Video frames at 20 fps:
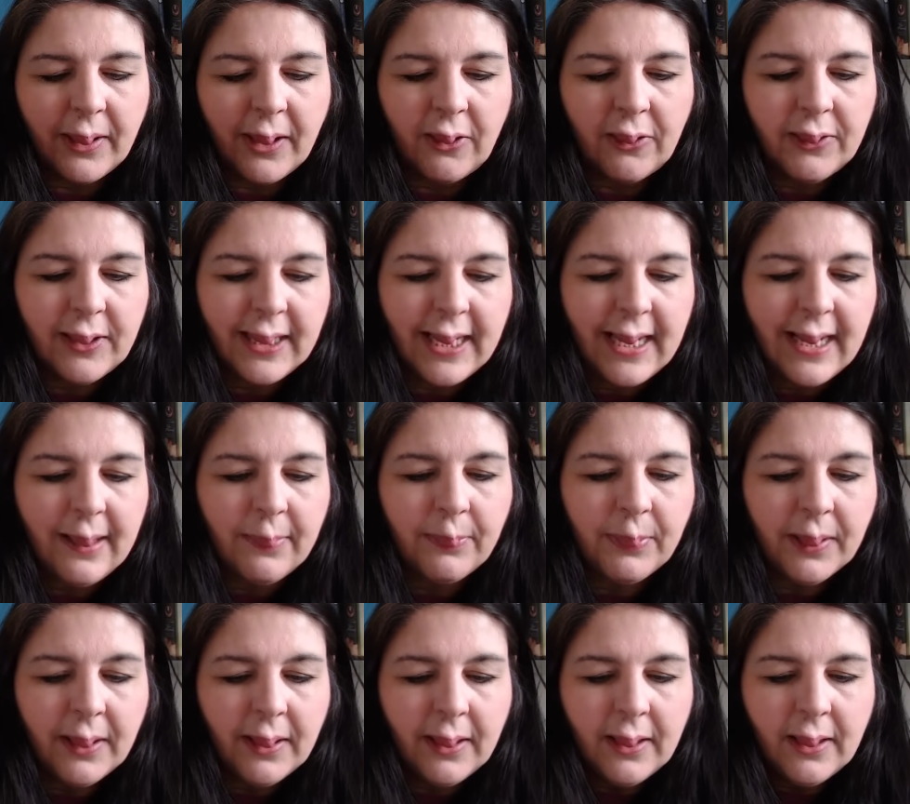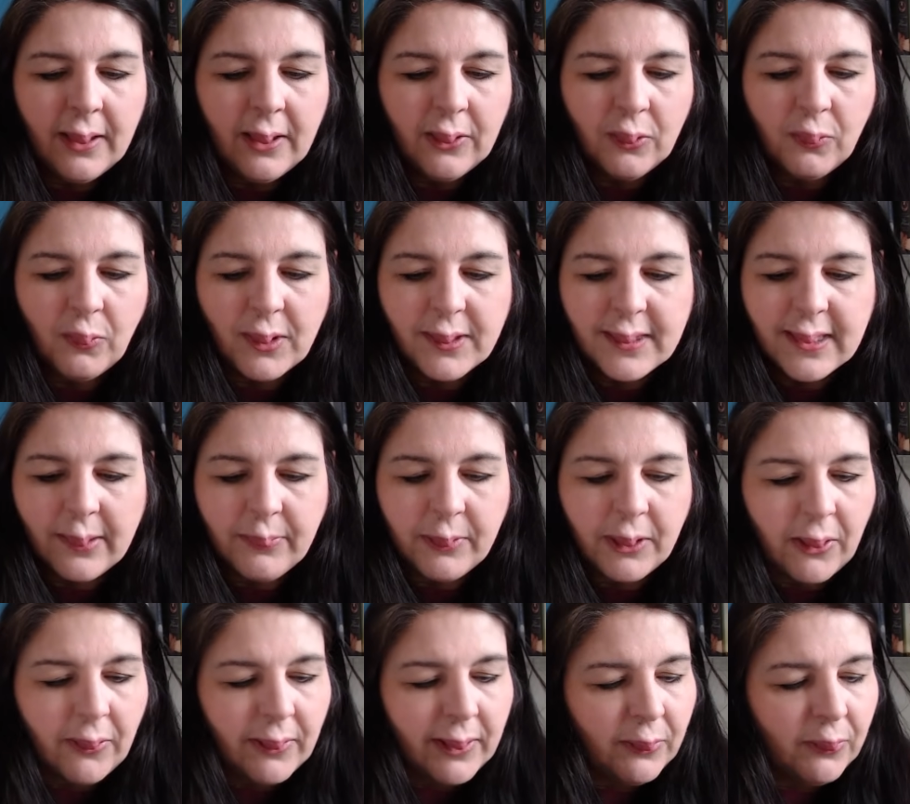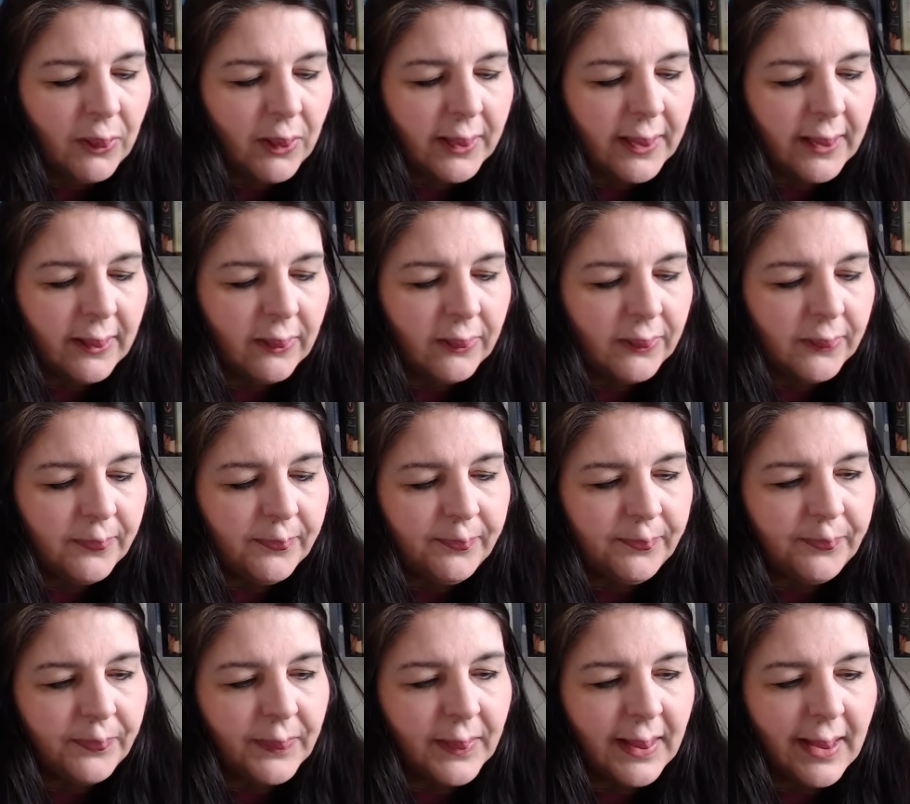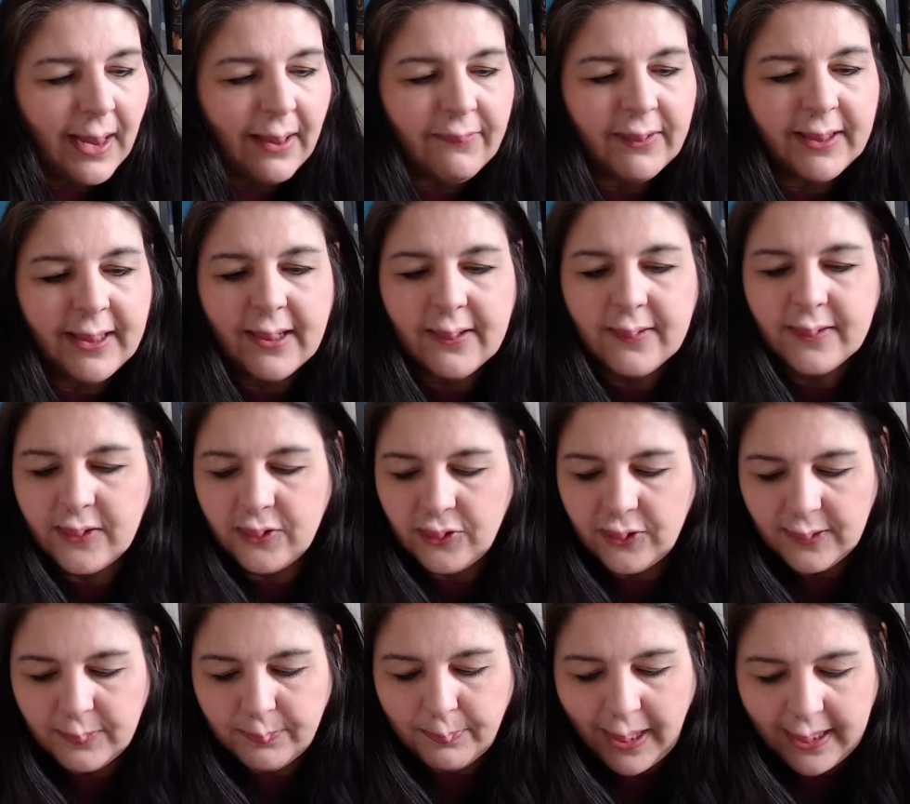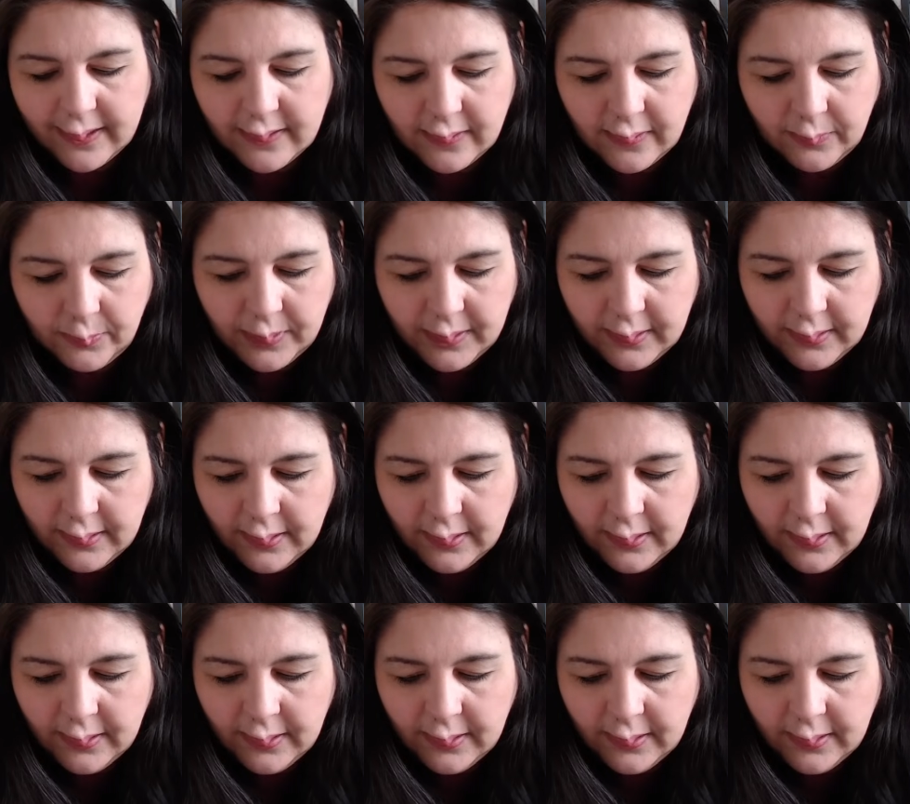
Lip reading: I only keep the ones that I'm currently working on. Everything else is just backed up.